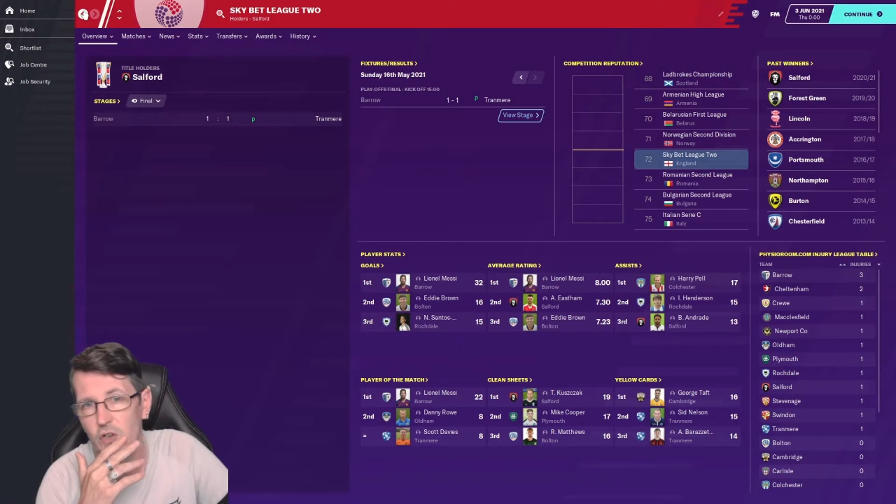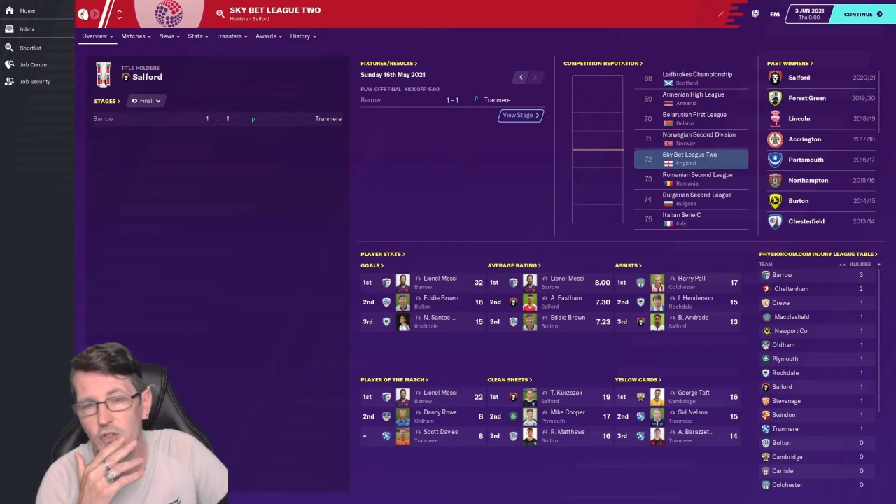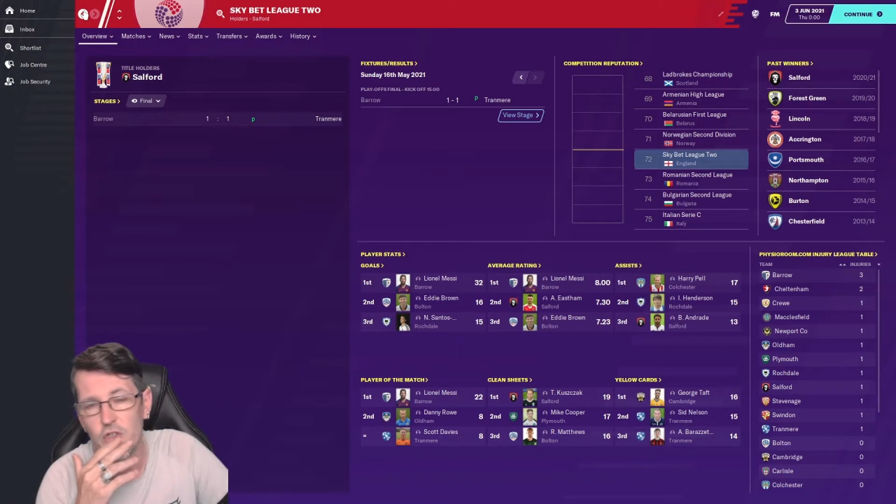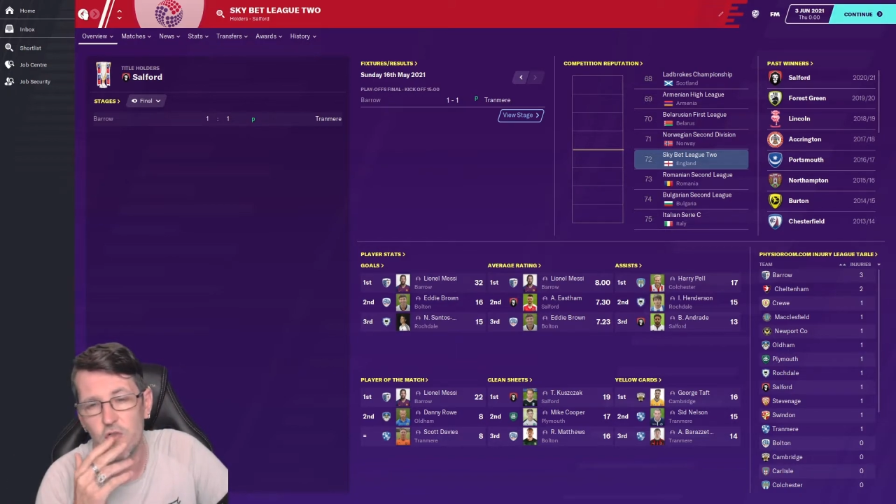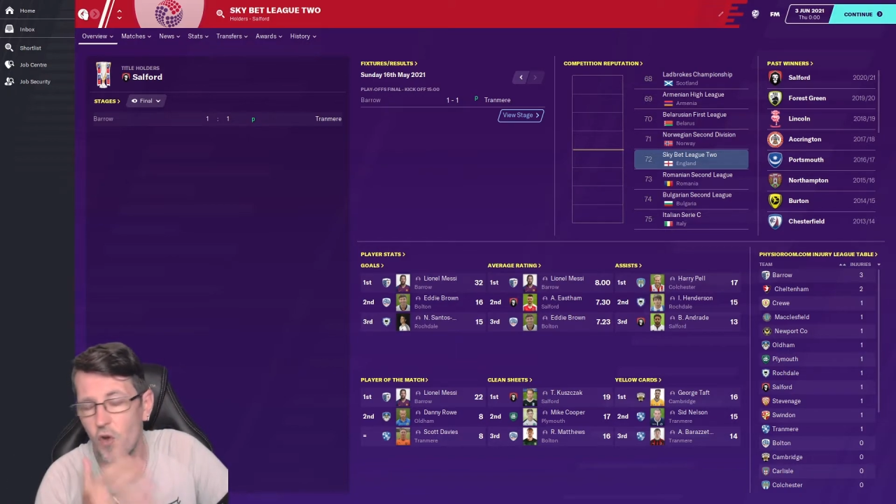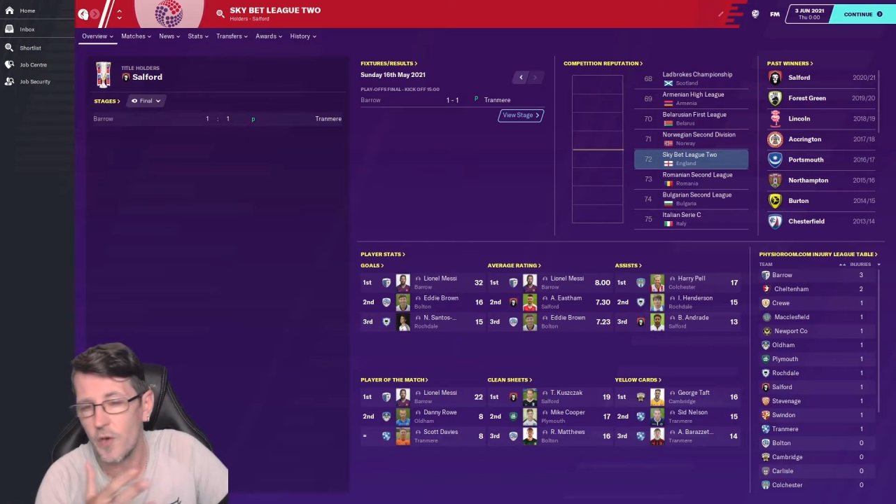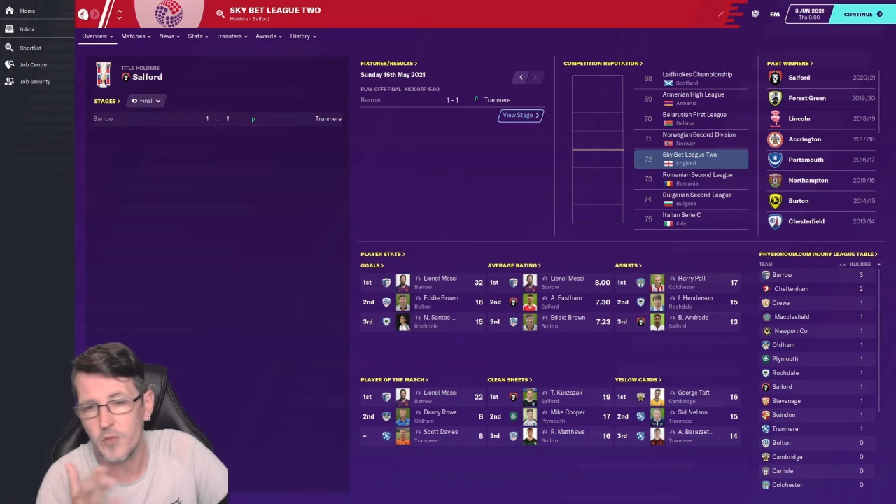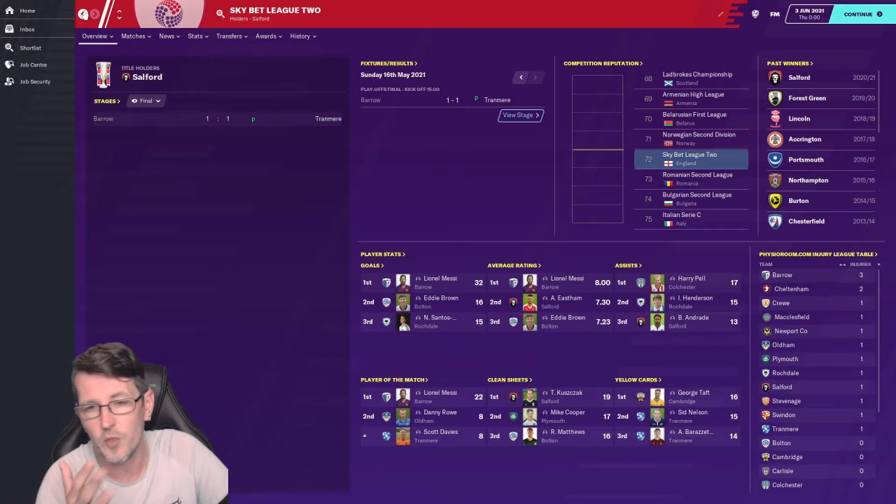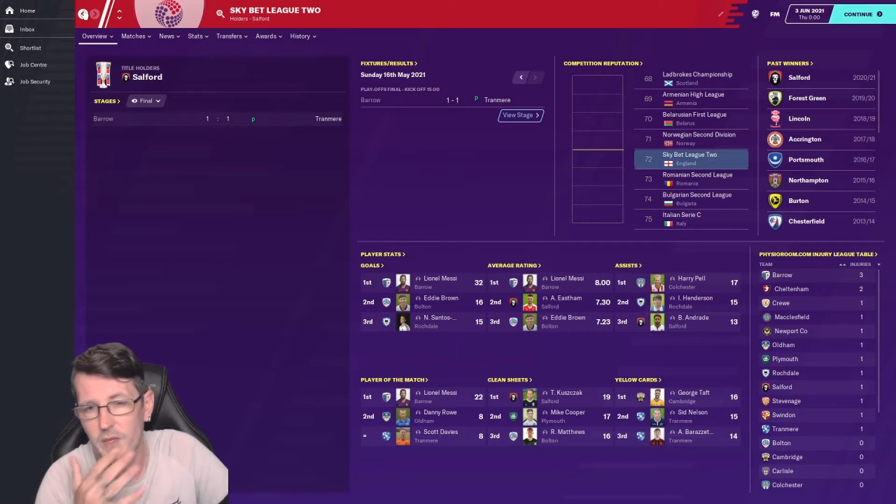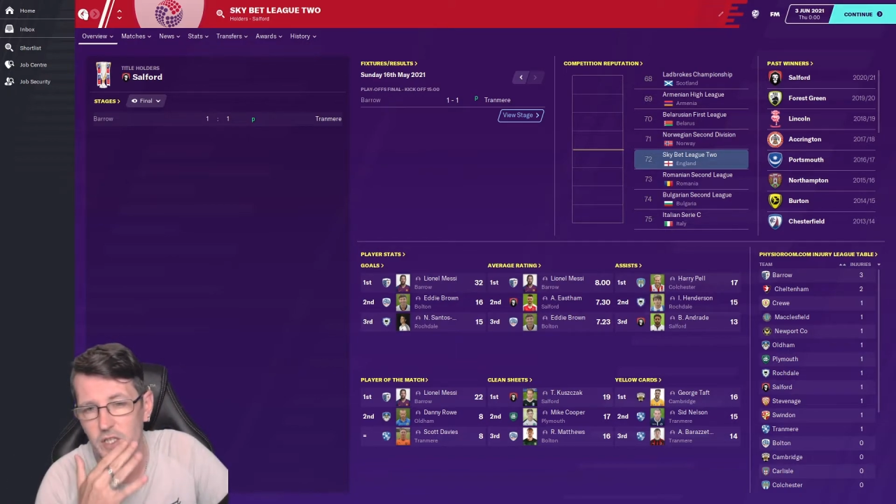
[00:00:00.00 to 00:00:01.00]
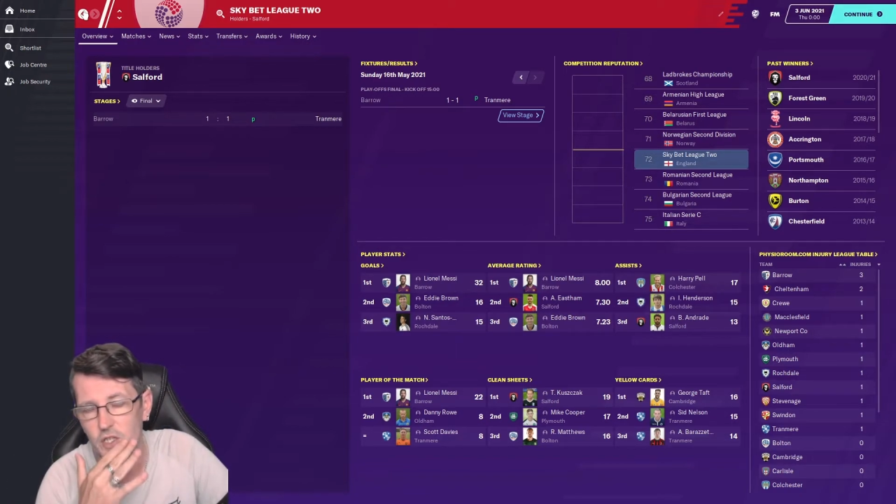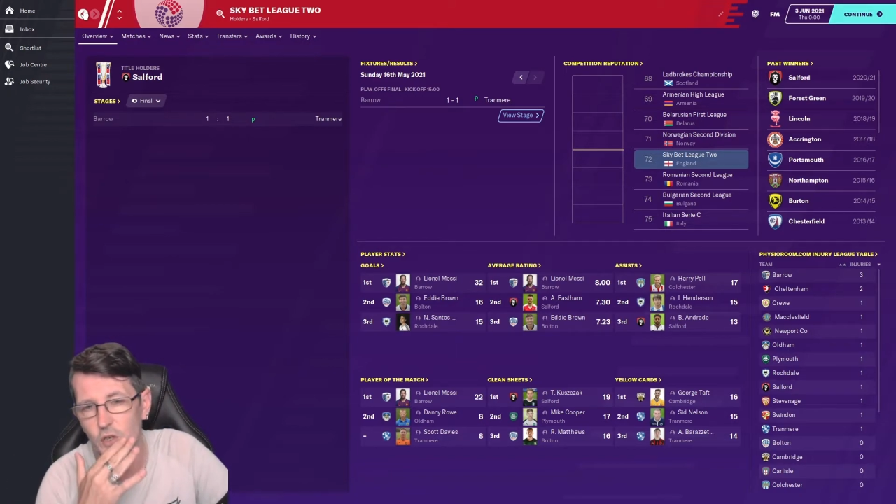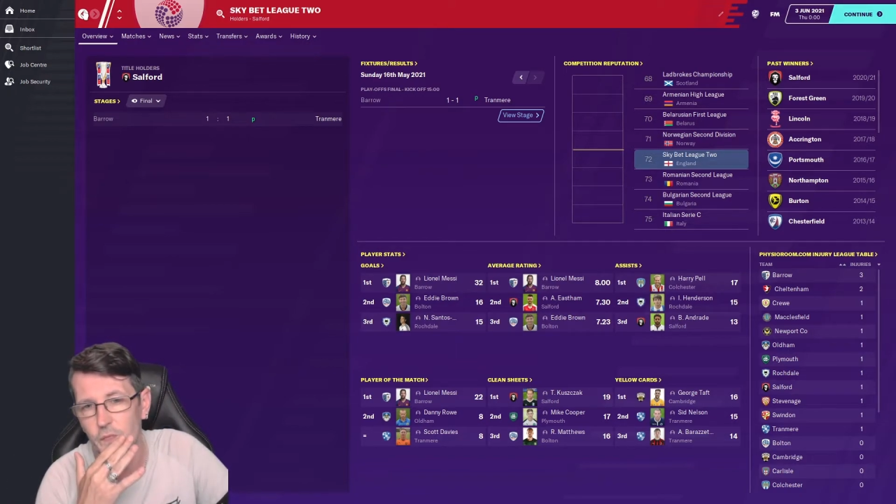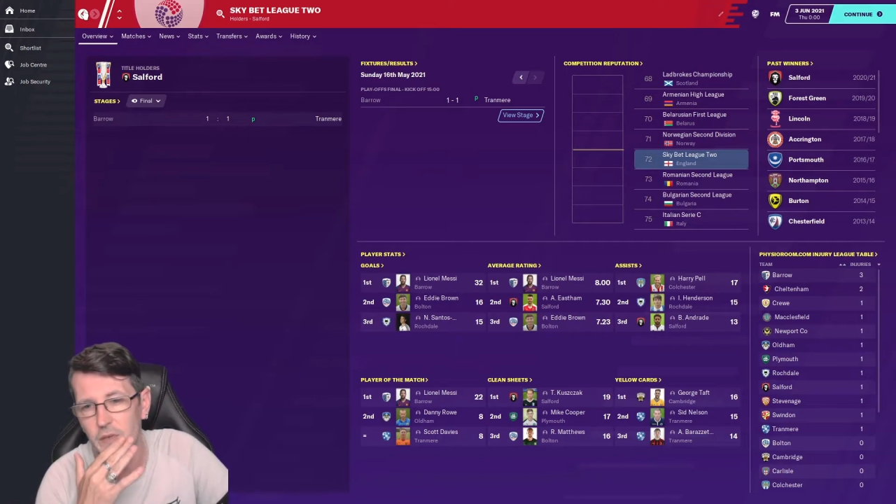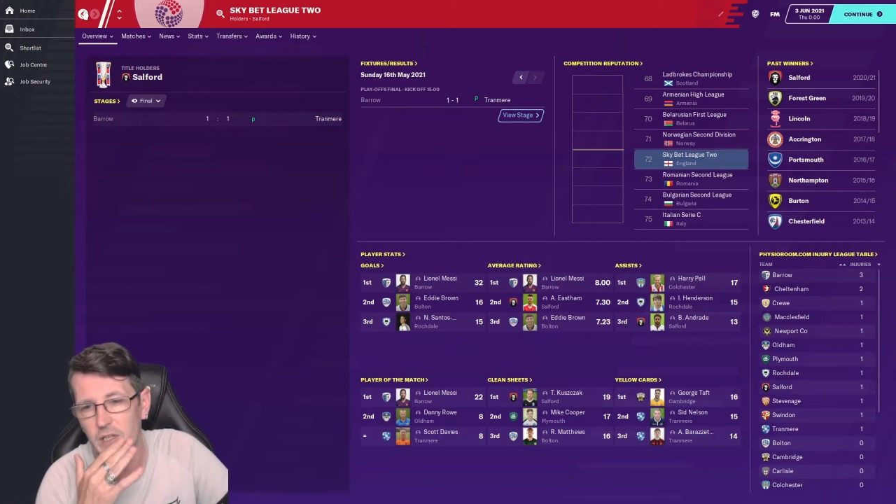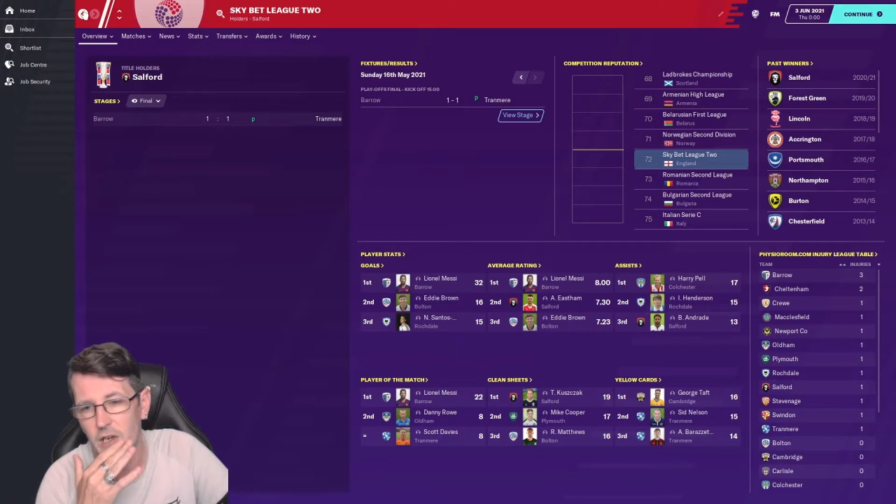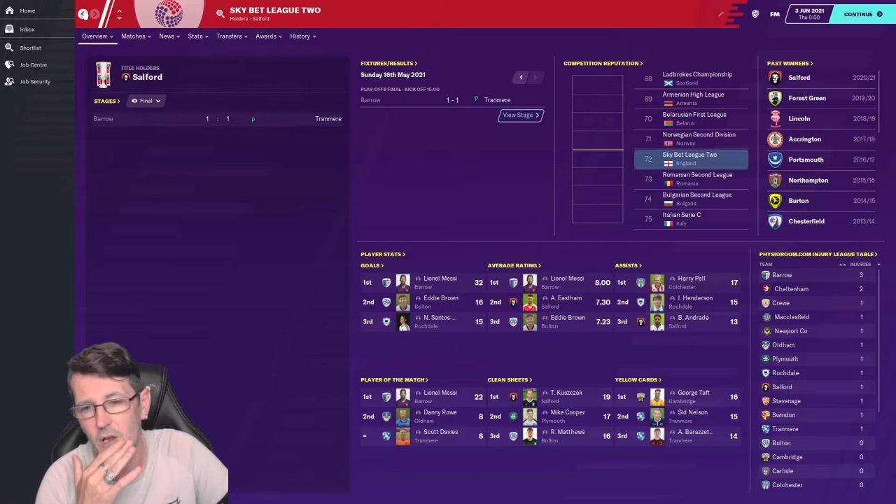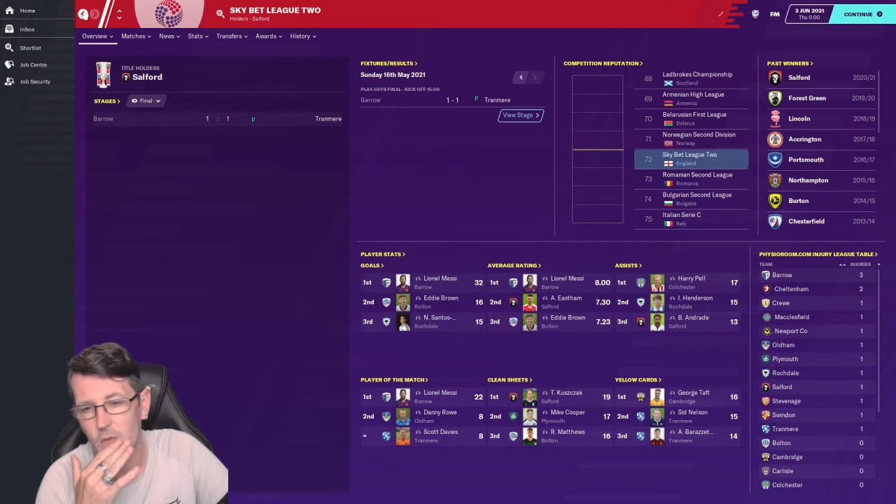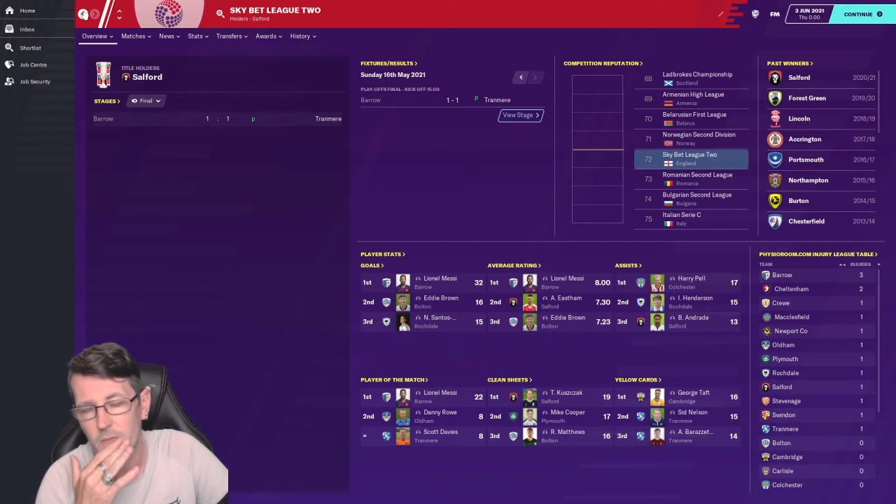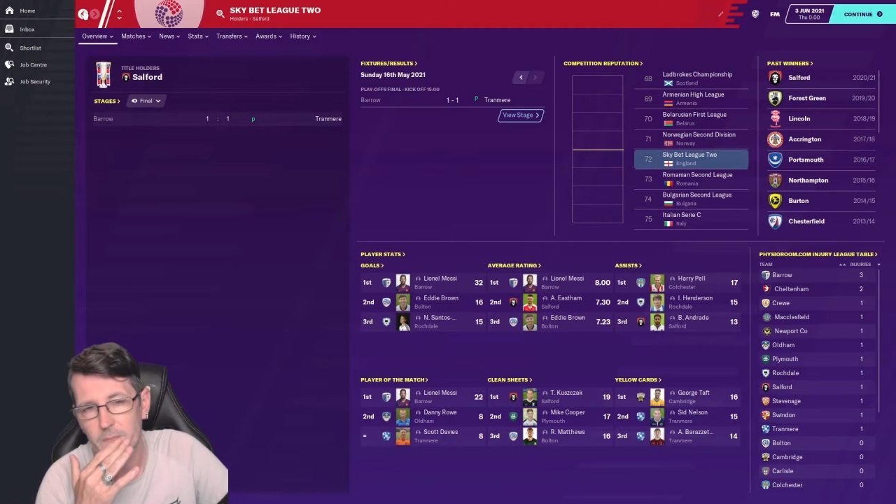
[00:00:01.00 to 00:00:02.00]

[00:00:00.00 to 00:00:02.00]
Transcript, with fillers: subscribe to it and stuff, and you know,